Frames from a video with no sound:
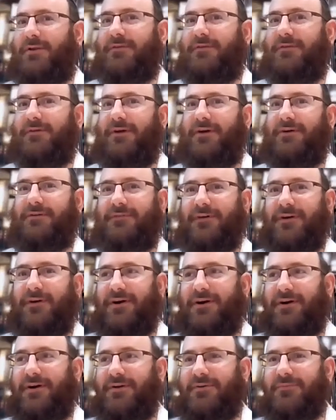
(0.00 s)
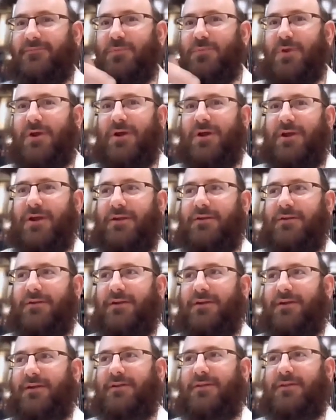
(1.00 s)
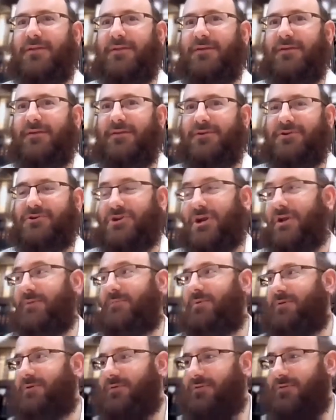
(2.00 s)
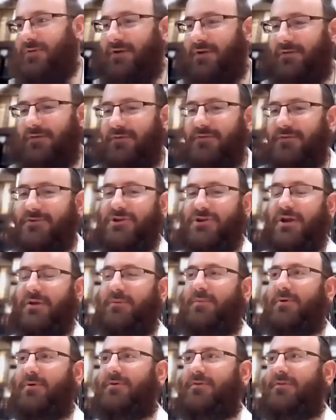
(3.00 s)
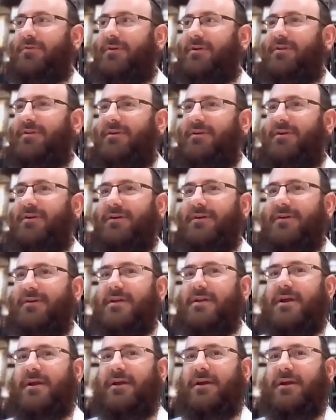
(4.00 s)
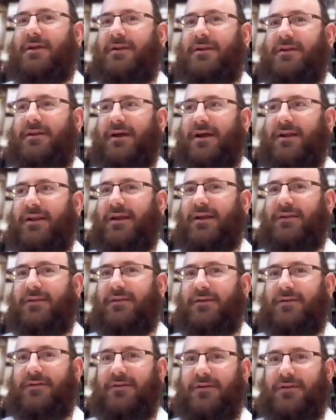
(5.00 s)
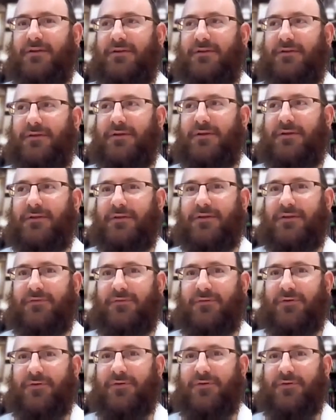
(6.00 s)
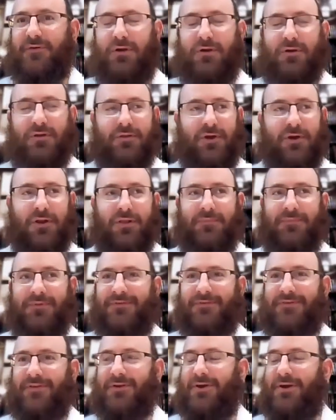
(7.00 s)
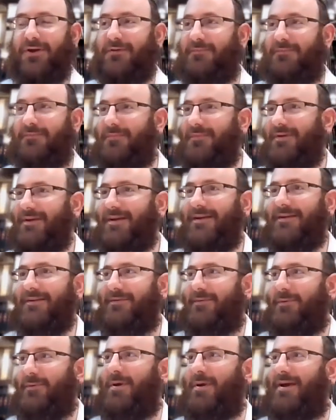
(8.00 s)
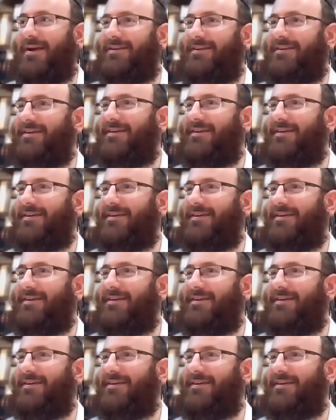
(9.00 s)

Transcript: Right of uh in in the chambers, I guess chambers, chambers in the in Gan Eden, in in the different uh, in the Olam So